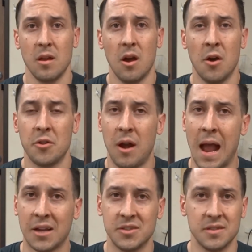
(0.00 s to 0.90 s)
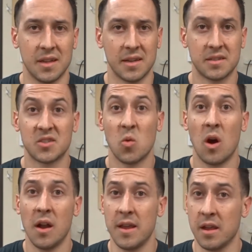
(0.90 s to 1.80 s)
Other actions like
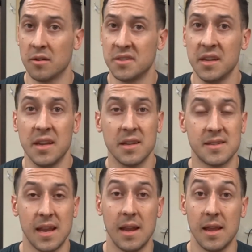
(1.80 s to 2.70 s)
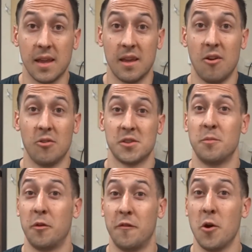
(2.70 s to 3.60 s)
squatting or sitting to standing can also
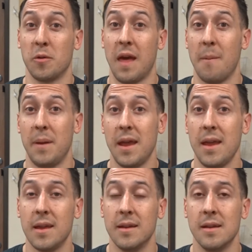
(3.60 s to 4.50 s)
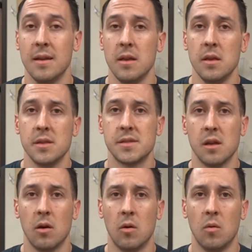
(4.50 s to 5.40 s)
provoke that pain.
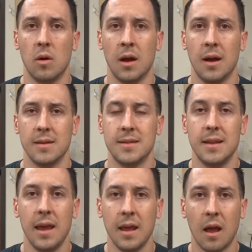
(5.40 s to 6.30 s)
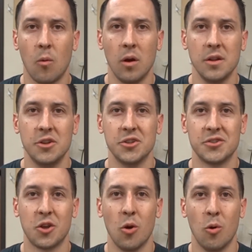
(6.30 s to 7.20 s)
So today I wanted to
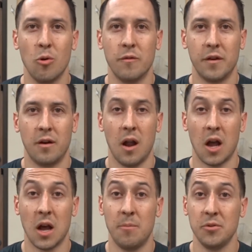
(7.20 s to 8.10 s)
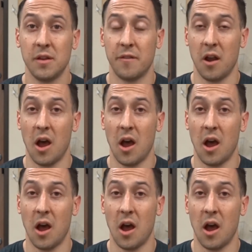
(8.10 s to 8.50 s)
just go over a couple different